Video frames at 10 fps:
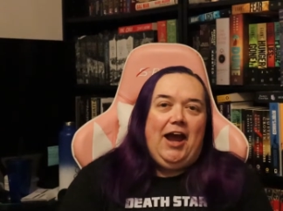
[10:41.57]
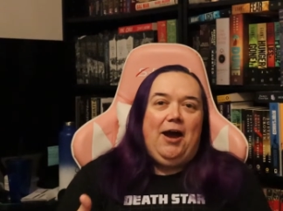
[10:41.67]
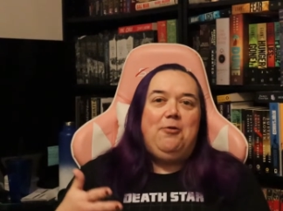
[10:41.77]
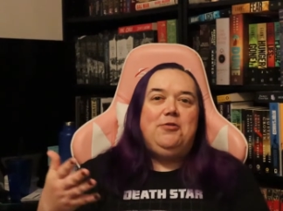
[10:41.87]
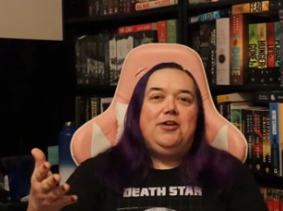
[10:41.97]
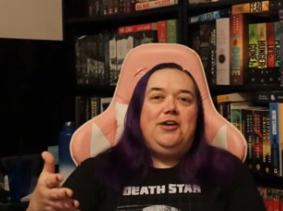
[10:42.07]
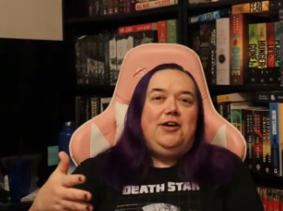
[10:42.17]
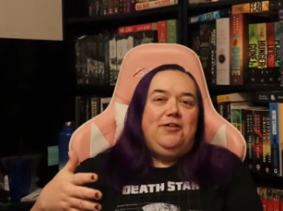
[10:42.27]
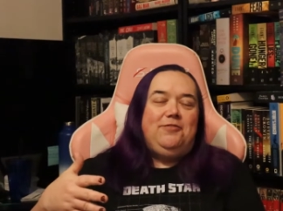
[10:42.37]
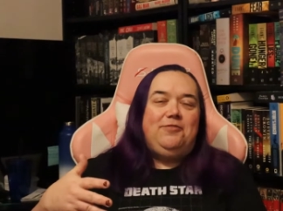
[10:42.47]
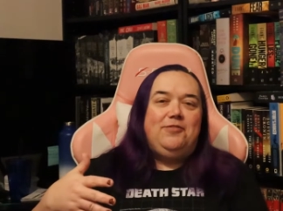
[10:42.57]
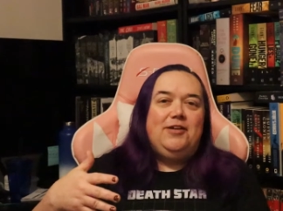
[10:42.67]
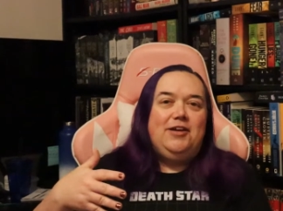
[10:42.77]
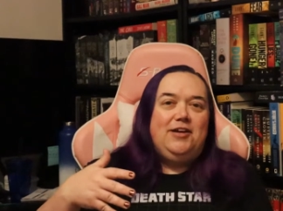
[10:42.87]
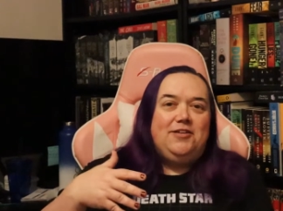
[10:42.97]
out of
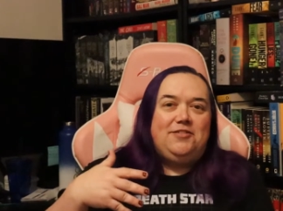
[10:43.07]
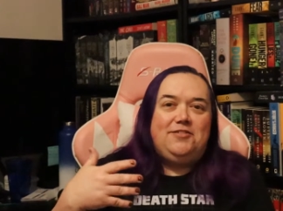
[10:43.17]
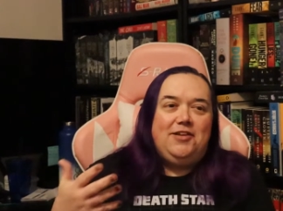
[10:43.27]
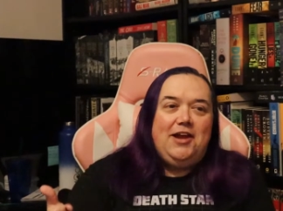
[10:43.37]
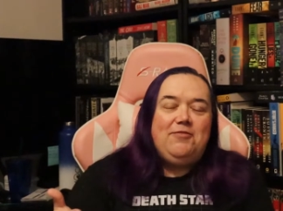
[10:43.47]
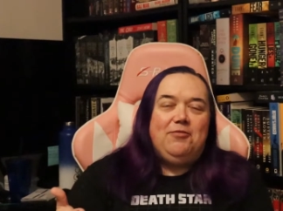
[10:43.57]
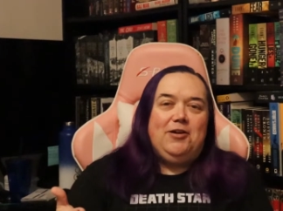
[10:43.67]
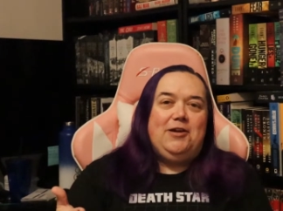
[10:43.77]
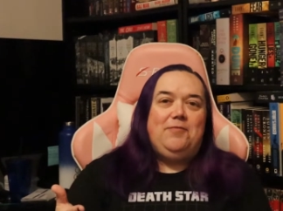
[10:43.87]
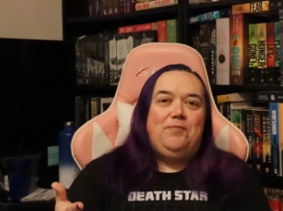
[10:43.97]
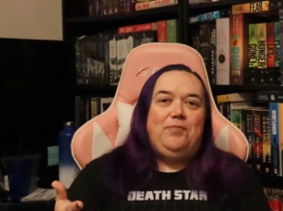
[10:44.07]
slavery.